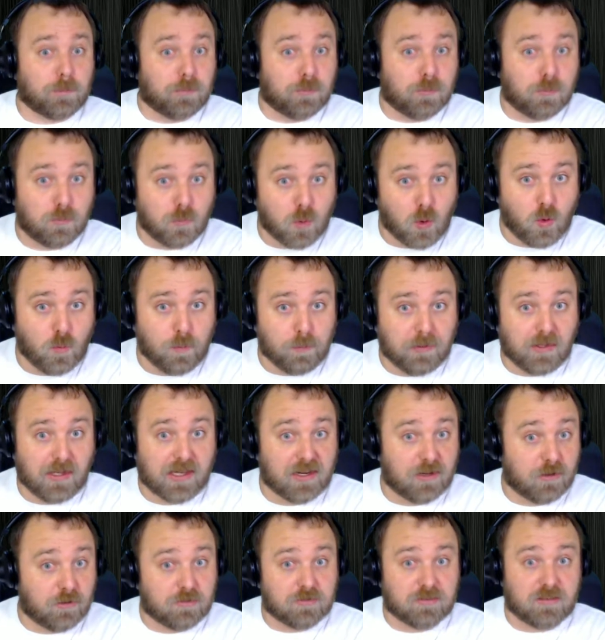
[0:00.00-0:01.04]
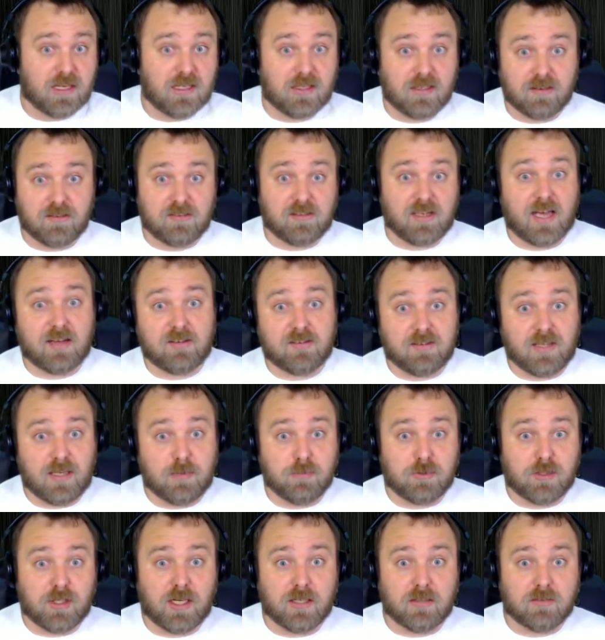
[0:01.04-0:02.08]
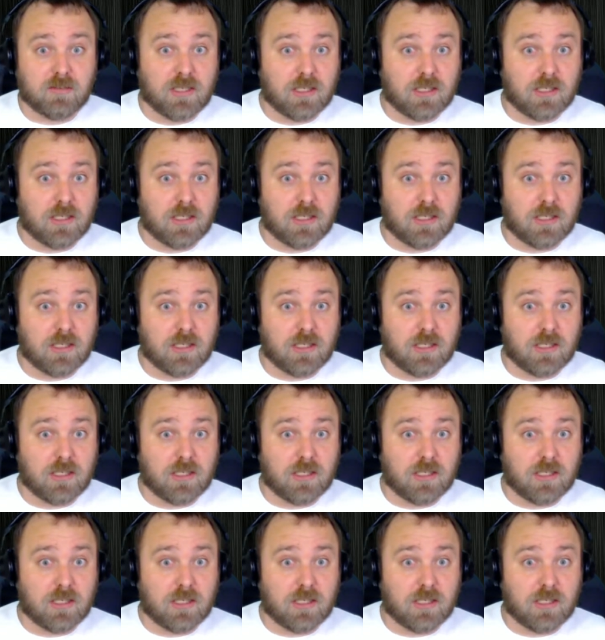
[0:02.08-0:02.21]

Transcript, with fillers: Pro players say the exact same thing.